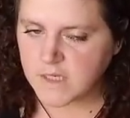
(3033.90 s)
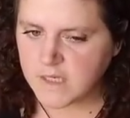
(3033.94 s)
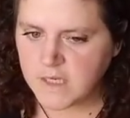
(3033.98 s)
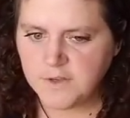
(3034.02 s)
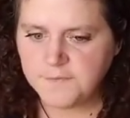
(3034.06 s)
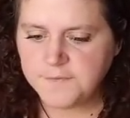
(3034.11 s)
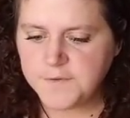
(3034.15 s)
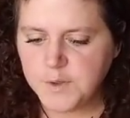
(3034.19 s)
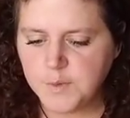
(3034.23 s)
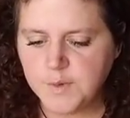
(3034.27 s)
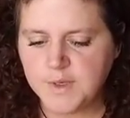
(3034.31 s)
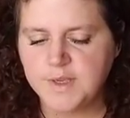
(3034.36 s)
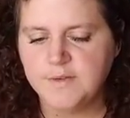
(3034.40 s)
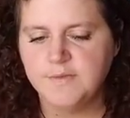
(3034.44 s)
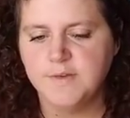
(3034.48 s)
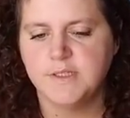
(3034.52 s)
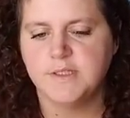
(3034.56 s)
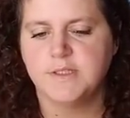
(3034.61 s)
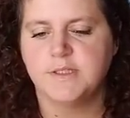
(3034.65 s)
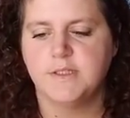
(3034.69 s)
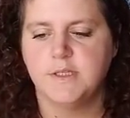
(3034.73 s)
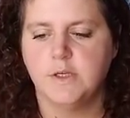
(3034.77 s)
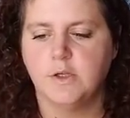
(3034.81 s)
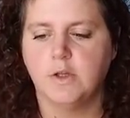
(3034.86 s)
if you
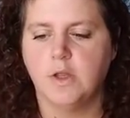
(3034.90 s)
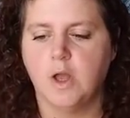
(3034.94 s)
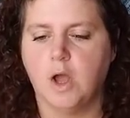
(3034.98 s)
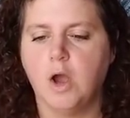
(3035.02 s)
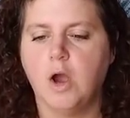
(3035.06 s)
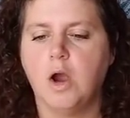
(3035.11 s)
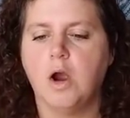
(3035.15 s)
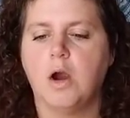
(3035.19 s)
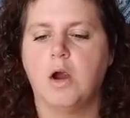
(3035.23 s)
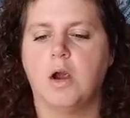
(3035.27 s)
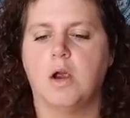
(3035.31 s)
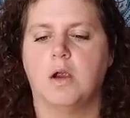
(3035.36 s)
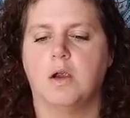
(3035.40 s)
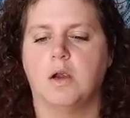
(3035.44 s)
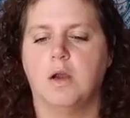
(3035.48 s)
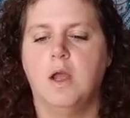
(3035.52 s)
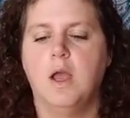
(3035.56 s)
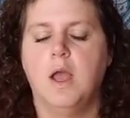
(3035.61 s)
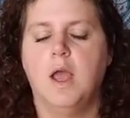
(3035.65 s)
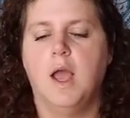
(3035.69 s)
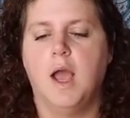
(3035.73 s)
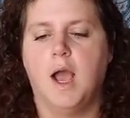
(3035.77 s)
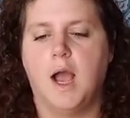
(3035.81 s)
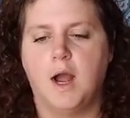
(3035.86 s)
even still are,
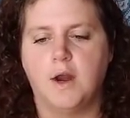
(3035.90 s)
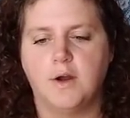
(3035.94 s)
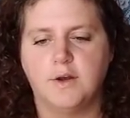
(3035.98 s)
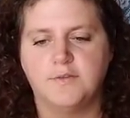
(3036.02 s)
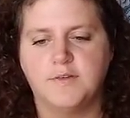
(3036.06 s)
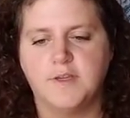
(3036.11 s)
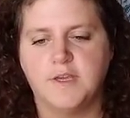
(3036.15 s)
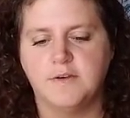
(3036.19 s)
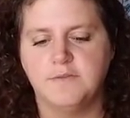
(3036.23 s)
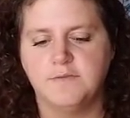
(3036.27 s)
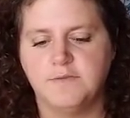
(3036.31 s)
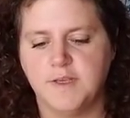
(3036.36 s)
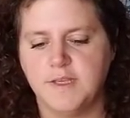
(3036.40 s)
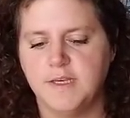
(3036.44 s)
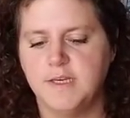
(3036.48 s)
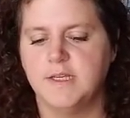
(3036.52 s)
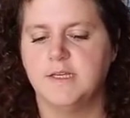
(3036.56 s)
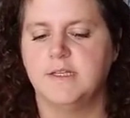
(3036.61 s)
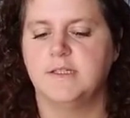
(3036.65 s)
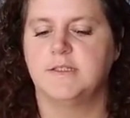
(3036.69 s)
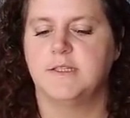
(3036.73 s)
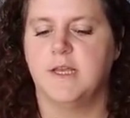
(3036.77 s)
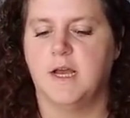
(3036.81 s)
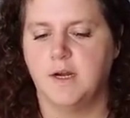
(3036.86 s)
out of
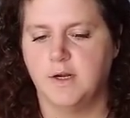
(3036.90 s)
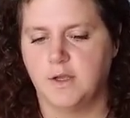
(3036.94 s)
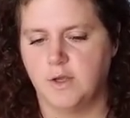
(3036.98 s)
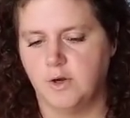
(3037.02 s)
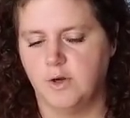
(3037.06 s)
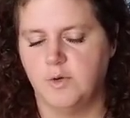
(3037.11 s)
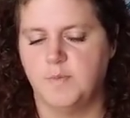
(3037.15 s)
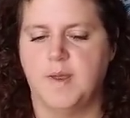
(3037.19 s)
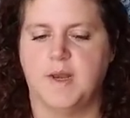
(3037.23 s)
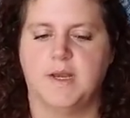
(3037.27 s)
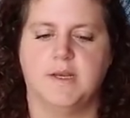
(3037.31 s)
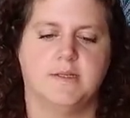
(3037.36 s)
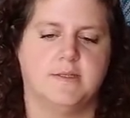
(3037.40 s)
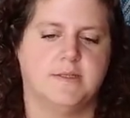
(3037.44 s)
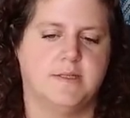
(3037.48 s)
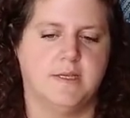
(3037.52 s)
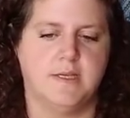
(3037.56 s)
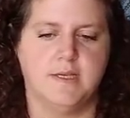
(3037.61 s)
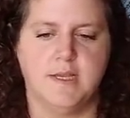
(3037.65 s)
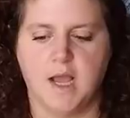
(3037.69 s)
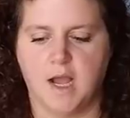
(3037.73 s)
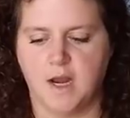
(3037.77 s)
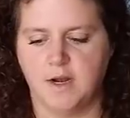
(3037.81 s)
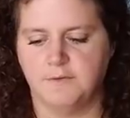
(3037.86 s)
convenience, out of
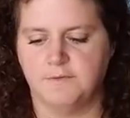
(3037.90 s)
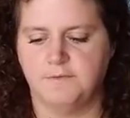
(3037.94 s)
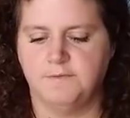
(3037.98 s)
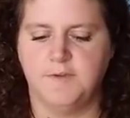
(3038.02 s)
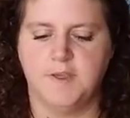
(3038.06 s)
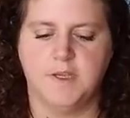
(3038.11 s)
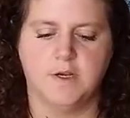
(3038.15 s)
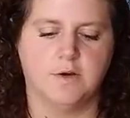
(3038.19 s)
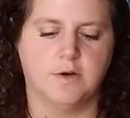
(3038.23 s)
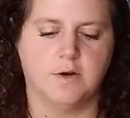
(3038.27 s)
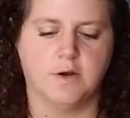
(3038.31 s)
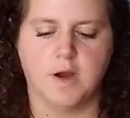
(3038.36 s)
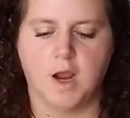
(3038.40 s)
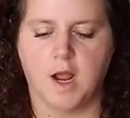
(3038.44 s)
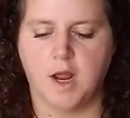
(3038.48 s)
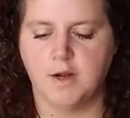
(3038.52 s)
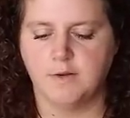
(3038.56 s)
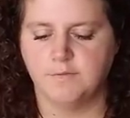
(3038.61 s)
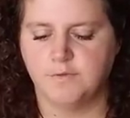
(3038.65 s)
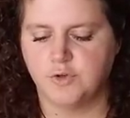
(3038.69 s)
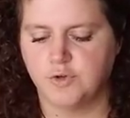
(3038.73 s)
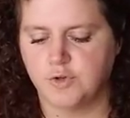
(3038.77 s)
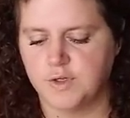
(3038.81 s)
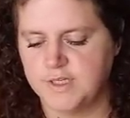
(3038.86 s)
codependency, out of fear, out
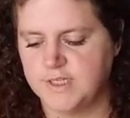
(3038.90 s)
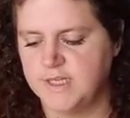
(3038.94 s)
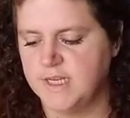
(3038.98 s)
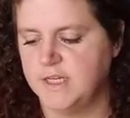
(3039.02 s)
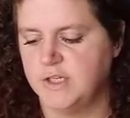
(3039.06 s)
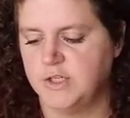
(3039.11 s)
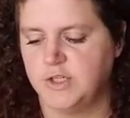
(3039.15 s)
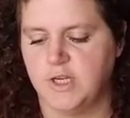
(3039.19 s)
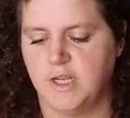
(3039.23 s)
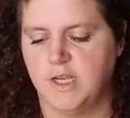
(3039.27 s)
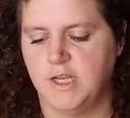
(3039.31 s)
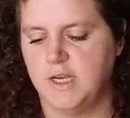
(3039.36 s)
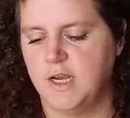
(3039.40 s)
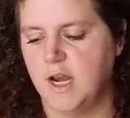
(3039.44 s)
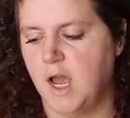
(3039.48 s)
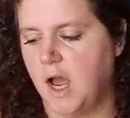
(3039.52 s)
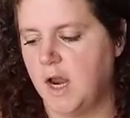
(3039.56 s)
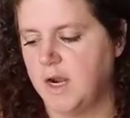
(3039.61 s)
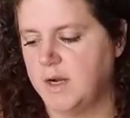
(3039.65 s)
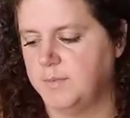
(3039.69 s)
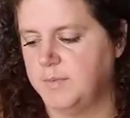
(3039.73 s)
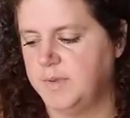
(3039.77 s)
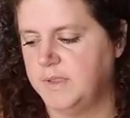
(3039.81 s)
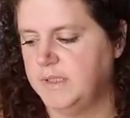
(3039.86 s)
of tradition,
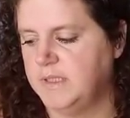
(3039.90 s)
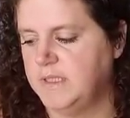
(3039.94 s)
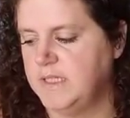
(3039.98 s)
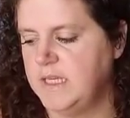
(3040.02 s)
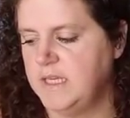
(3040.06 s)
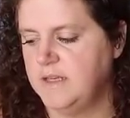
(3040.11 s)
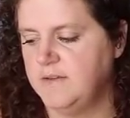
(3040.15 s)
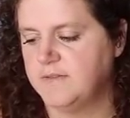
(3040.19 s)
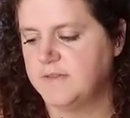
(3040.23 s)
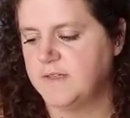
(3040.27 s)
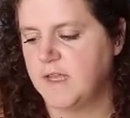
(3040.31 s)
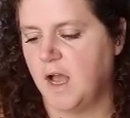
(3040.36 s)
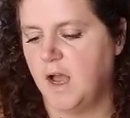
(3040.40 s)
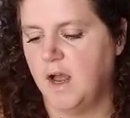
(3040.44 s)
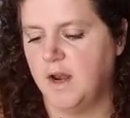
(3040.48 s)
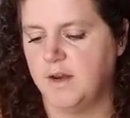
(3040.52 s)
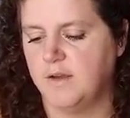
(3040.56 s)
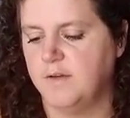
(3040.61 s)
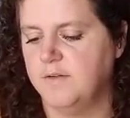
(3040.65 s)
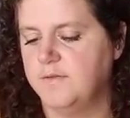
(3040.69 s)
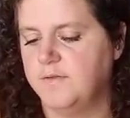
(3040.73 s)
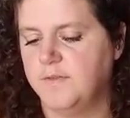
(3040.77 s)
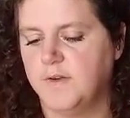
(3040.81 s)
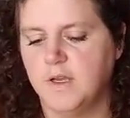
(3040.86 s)
out of beliefs, out
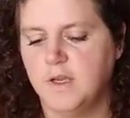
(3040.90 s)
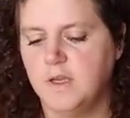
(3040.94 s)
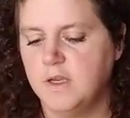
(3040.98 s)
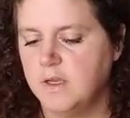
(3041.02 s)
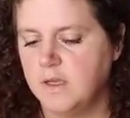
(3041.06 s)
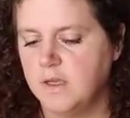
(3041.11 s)
of